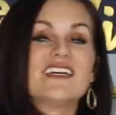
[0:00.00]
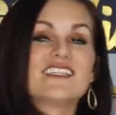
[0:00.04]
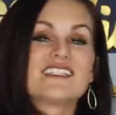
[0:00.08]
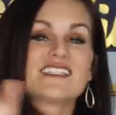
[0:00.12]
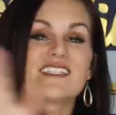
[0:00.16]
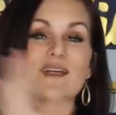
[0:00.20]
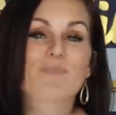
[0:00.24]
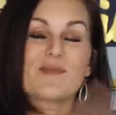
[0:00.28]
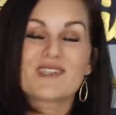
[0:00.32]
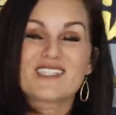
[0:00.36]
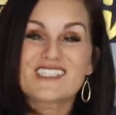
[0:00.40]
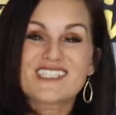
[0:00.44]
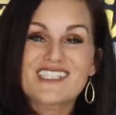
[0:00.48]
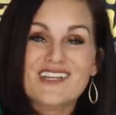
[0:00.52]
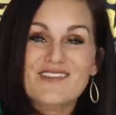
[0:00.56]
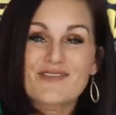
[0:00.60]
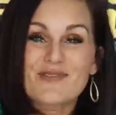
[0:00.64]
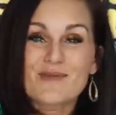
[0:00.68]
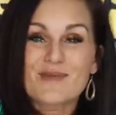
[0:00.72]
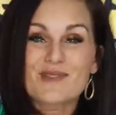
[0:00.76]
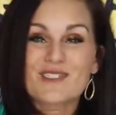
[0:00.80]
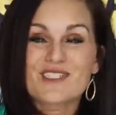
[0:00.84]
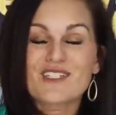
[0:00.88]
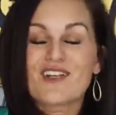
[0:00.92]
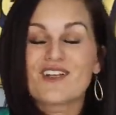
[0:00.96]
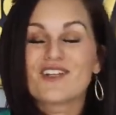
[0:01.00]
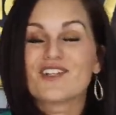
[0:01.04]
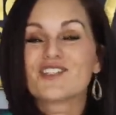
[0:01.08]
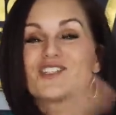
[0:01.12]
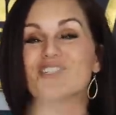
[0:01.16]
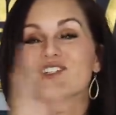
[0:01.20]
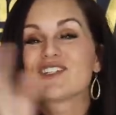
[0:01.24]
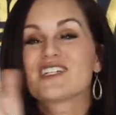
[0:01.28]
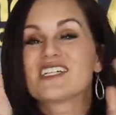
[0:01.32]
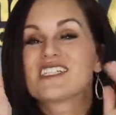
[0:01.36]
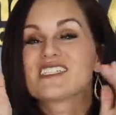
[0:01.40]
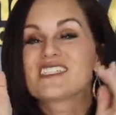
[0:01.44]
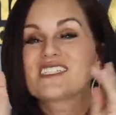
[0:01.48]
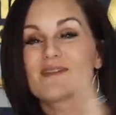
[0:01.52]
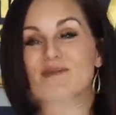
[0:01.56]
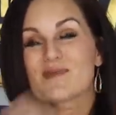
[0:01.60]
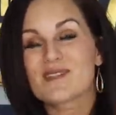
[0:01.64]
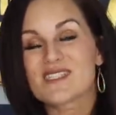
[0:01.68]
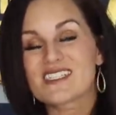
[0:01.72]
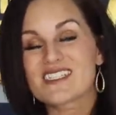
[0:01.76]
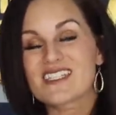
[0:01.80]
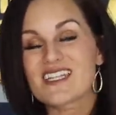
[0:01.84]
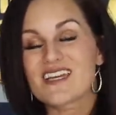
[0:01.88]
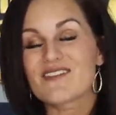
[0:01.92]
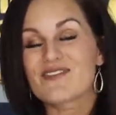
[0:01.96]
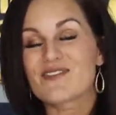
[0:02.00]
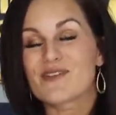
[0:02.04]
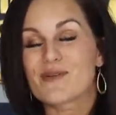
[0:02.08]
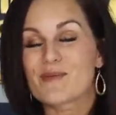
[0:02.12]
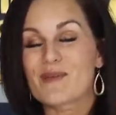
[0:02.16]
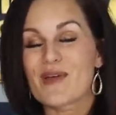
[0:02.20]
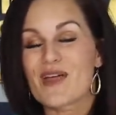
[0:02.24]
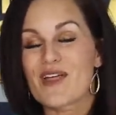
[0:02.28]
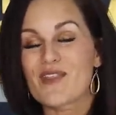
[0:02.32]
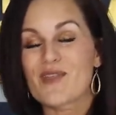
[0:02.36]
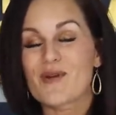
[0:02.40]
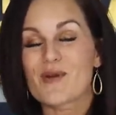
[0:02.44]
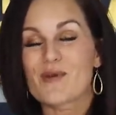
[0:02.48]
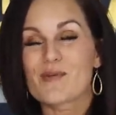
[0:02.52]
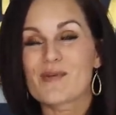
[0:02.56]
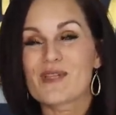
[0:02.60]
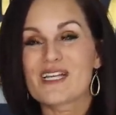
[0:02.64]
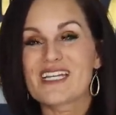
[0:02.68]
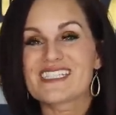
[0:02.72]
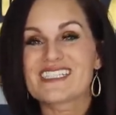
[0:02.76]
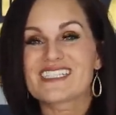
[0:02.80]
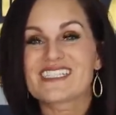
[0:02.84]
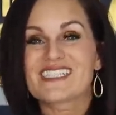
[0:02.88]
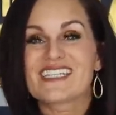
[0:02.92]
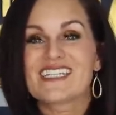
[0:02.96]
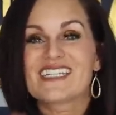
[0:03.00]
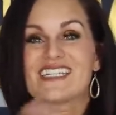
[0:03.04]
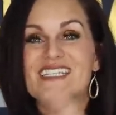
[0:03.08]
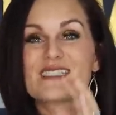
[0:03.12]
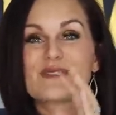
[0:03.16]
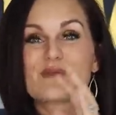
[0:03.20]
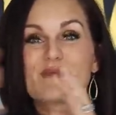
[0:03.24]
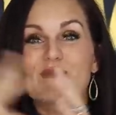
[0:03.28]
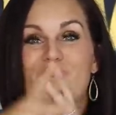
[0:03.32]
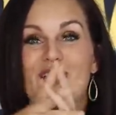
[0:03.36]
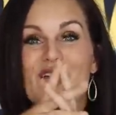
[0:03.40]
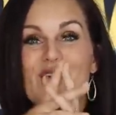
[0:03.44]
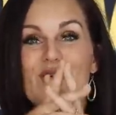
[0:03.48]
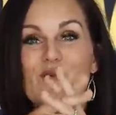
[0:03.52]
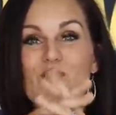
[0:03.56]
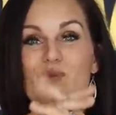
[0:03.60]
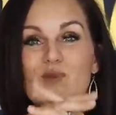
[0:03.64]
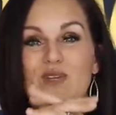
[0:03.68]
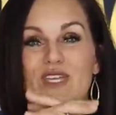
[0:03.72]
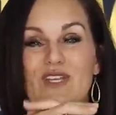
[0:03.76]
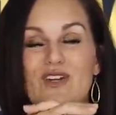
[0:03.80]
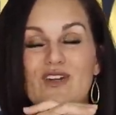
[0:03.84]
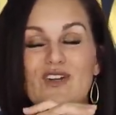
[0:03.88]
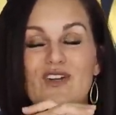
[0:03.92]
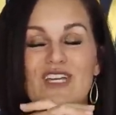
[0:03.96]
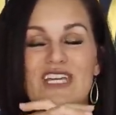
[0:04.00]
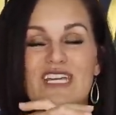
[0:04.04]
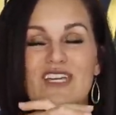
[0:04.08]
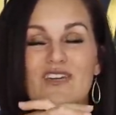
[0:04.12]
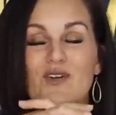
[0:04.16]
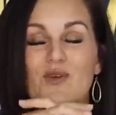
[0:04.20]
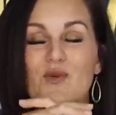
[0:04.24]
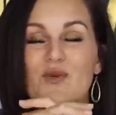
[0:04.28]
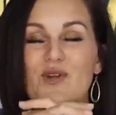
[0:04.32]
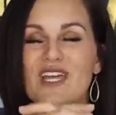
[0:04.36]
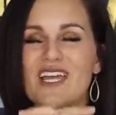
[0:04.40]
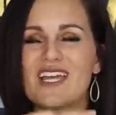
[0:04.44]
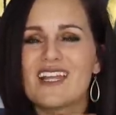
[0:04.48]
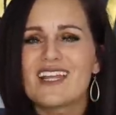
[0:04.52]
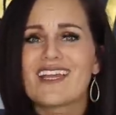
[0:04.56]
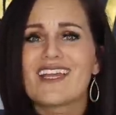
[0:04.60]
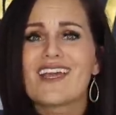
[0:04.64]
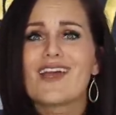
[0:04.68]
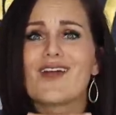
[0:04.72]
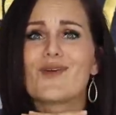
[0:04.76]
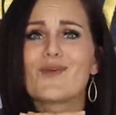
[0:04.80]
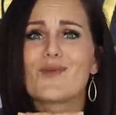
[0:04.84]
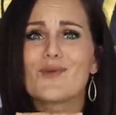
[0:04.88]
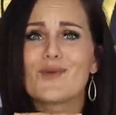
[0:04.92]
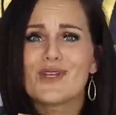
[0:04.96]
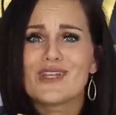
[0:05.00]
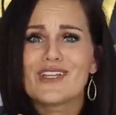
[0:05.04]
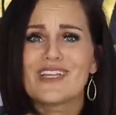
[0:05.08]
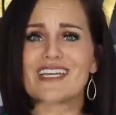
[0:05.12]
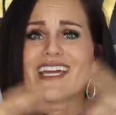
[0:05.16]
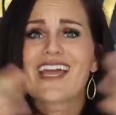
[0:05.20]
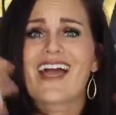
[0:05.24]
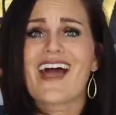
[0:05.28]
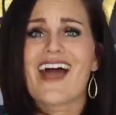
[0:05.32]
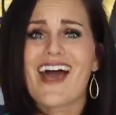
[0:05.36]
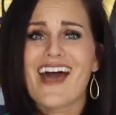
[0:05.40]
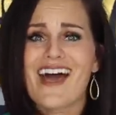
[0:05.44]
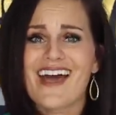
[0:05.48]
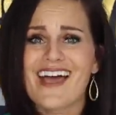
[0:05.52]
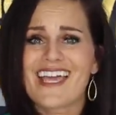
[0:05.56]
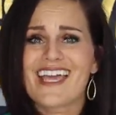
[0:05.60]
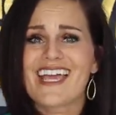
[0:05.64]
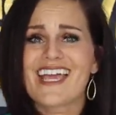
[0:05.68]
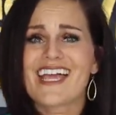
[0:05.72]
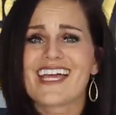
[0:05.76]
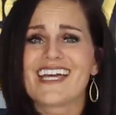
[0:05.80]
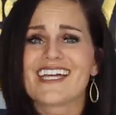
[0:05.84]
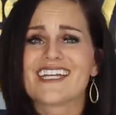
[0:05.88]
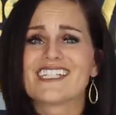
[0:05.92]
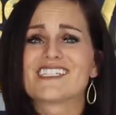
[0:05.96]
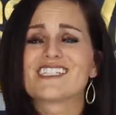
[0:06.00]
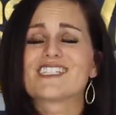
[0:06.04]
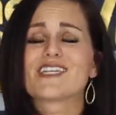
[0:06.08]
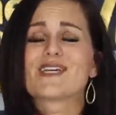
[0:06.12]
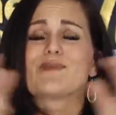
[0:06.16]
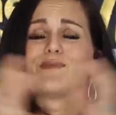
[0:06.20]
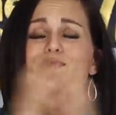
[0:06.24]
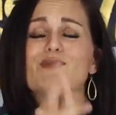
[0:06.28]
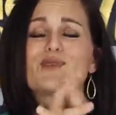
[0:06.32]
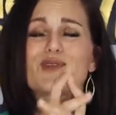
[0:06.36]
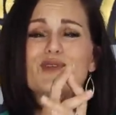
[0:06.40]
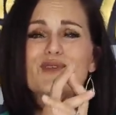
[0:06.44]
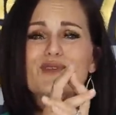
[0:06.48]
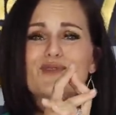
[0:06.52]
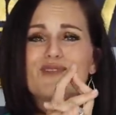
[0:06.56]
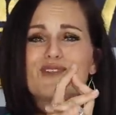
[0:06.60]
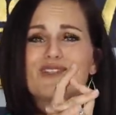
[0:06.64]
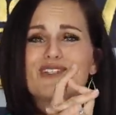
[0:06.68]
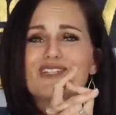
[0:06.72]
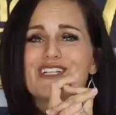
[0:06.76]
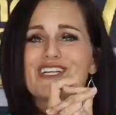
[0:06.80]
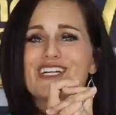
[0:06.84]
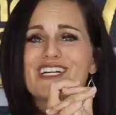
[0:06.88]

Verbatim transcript: Some of the stuff from the Dollar Tree, some of the stuff from other places, but creating a really high-end, beautiful